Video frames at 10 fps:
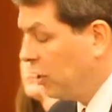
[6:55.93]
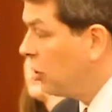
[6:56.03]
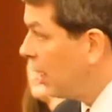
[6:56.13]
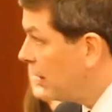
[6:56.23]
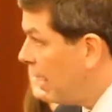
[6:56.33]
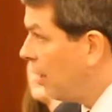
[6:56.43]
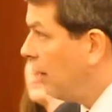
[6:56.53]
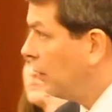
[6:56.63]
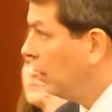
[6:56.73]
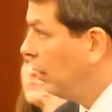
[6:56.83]
Check that
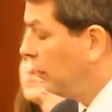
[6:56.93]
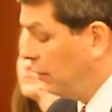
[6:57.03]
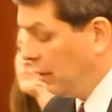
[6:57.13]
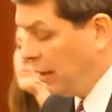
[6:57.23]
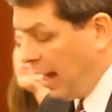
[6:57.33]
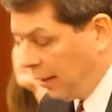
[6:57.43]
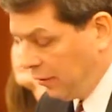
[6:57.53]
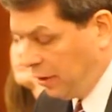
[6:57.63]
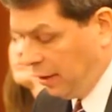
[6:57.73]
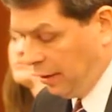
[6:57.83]
off the list. That
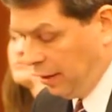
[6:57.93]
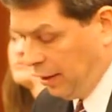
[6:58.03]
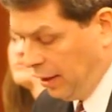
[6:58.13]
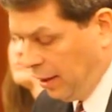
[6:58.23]
is done.